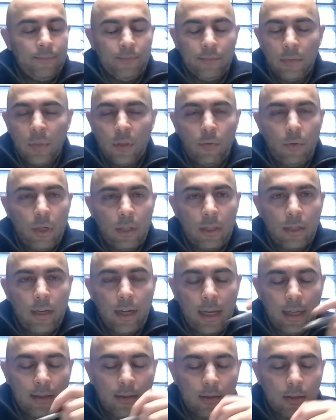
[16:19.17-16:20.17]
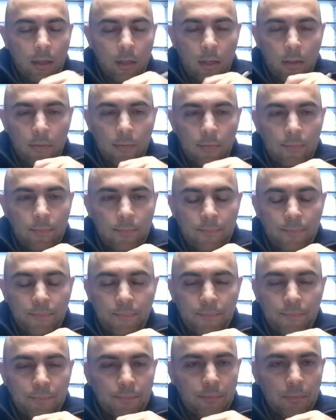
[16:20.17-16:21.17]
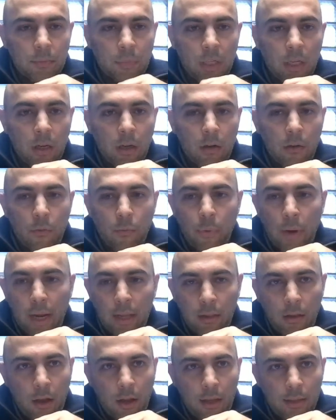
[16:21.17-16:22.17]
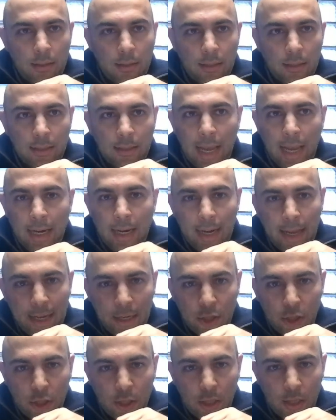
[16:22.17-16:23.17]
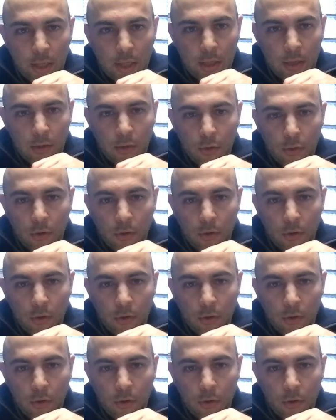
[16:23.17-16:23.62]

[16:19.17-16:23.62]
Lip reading: whether that's weight loss stagnation